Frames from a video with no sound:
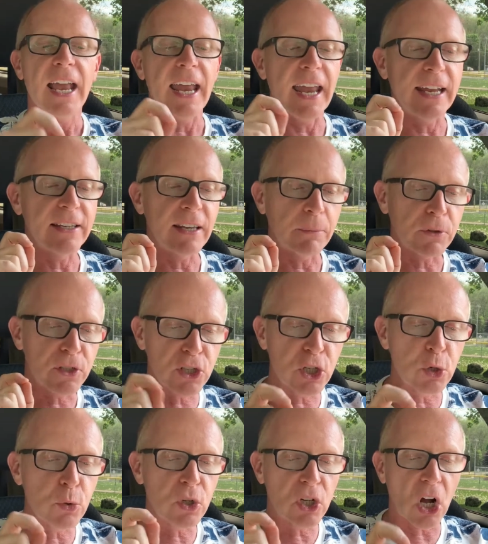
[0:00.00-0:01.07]
And number
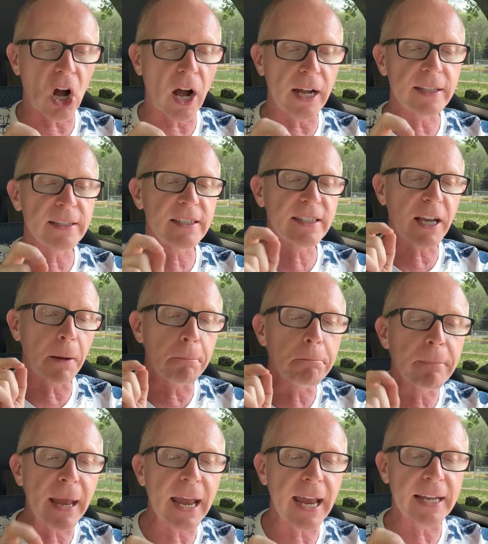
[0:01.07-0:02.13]
2, God's
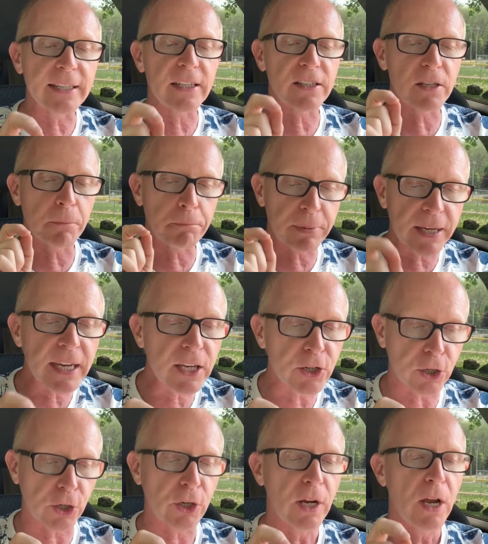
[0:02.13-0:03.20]
command to
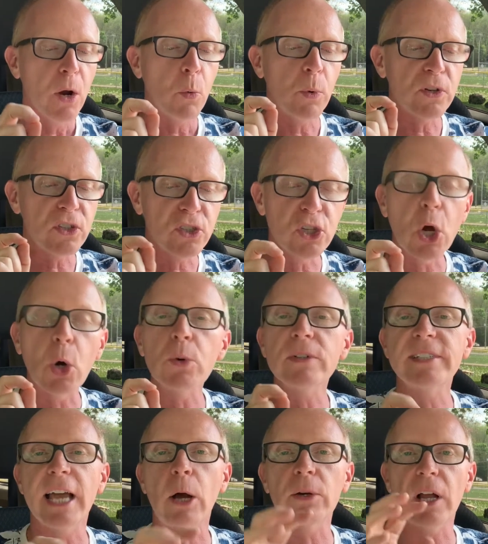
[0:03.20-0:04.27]
Peter was no
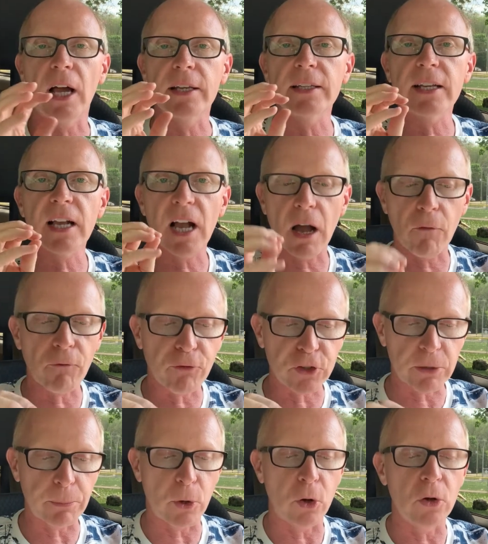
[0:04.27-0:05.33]
doubt
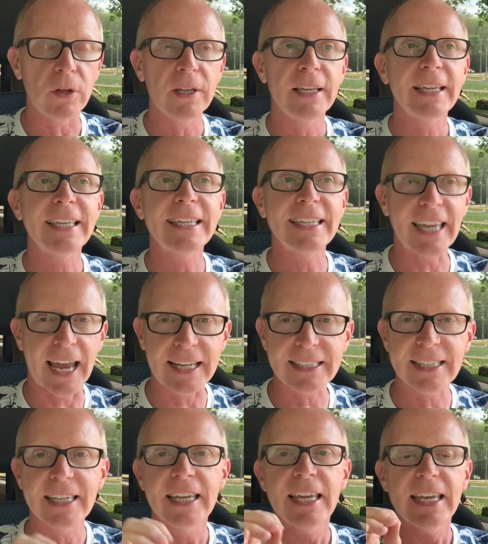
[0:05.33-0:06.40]
uncomfortable,
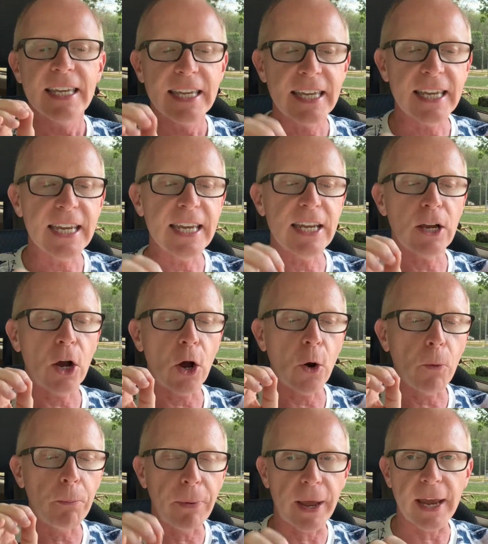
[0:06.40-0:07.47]
yet he
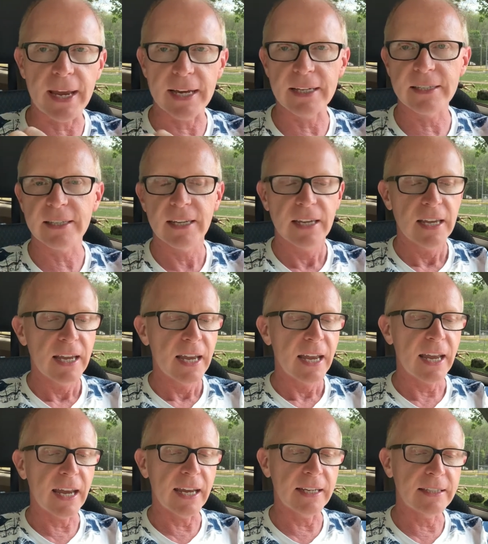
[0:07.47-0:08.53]
obeyed.
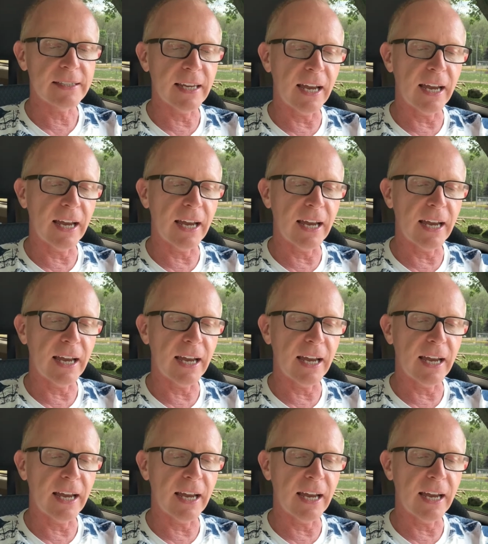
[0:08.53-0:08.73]
And